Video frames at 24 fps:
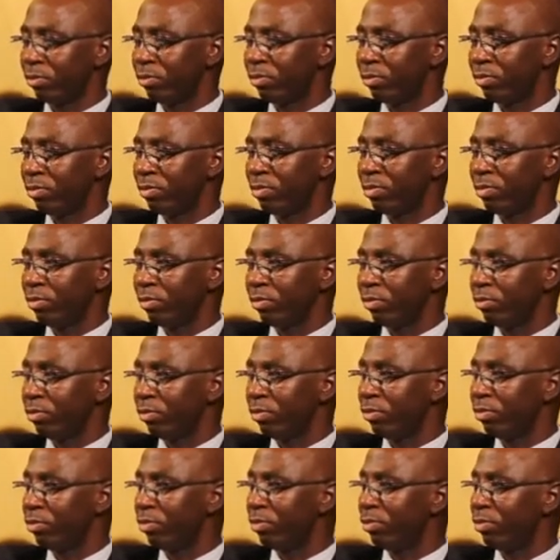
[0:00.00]

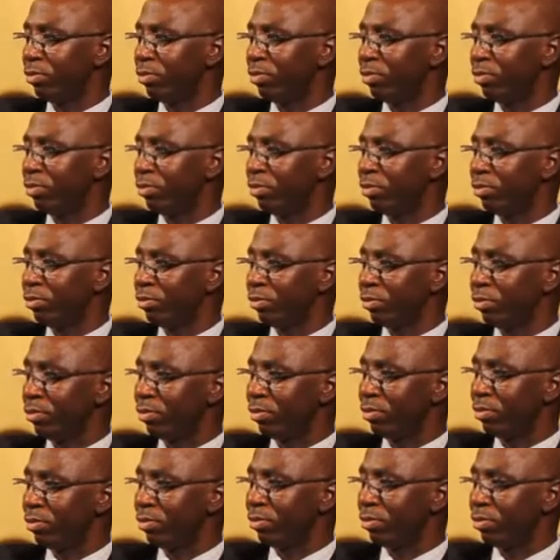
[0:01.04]

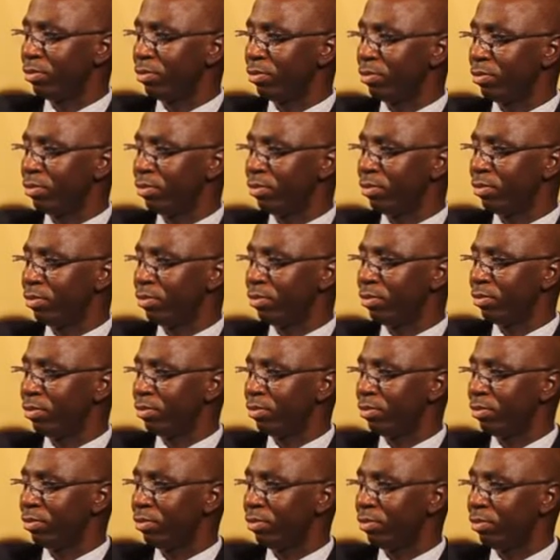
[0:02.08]

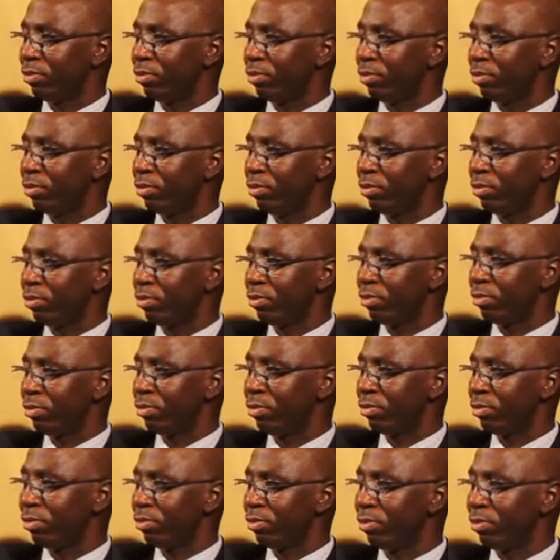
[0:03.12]

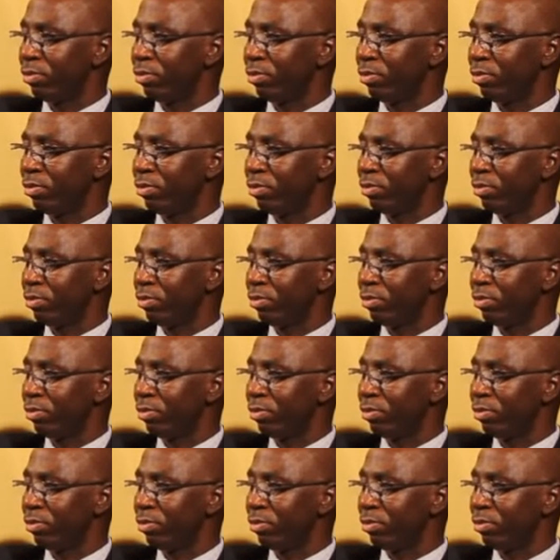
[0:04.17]
The person shown says nothing.